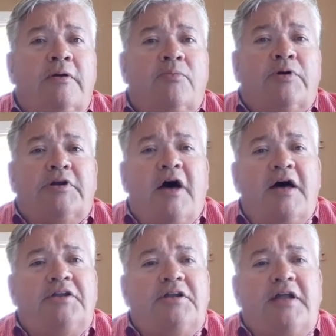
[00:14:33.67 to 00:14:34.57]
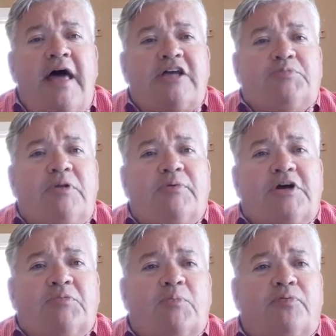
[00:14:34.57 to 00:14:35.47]
But God didn't ask me to
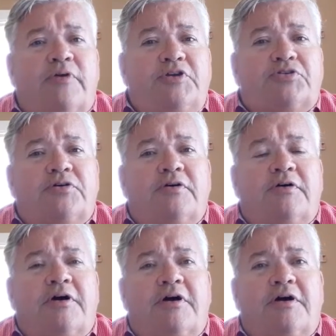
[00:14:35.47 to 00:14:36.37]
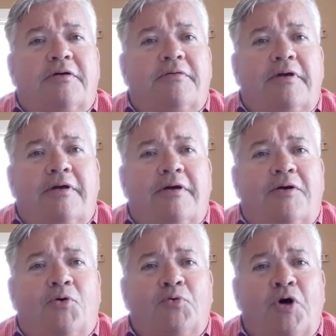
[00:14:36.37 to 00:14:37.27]
become a preacher uh,
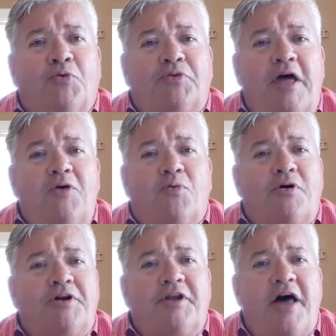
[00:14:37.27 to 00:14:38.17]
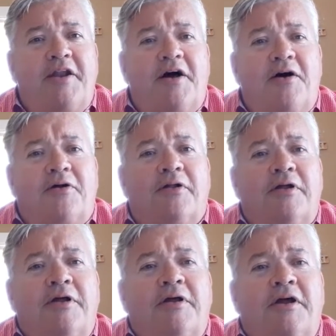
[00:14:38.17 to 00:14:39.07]
on, on day one, not at
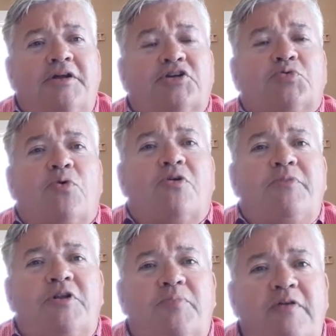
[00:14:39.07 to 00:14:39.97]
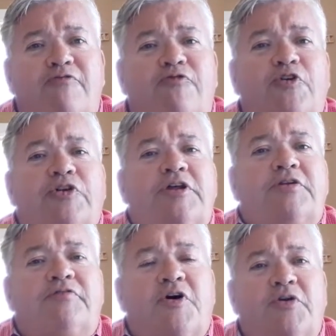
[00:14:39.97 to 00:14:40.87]
all. He just wanted me to be fully
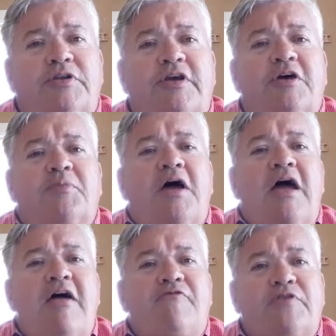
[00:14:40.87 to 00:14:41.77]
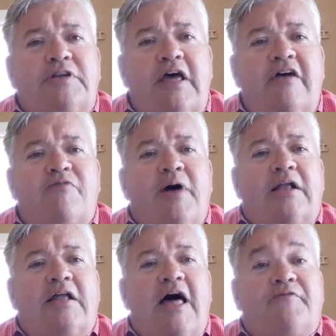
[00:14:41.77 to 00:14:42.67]
devoted to Him every day of my
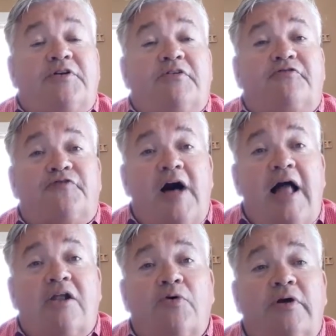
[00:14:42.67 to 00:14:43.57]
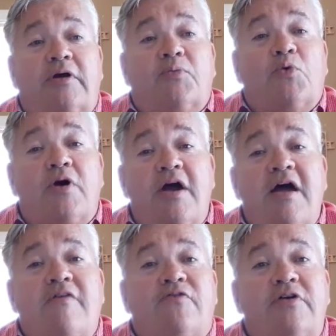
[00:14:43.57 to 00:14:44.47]
life and to follow Him
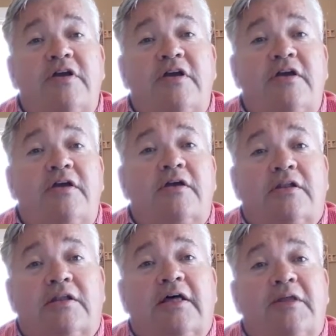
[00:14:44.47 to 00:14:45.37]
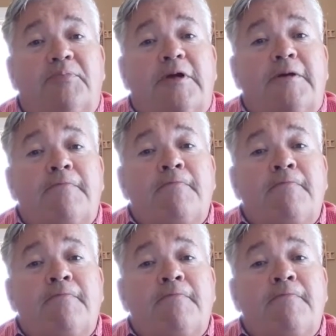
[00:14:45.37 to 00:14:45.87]
wherever He led me.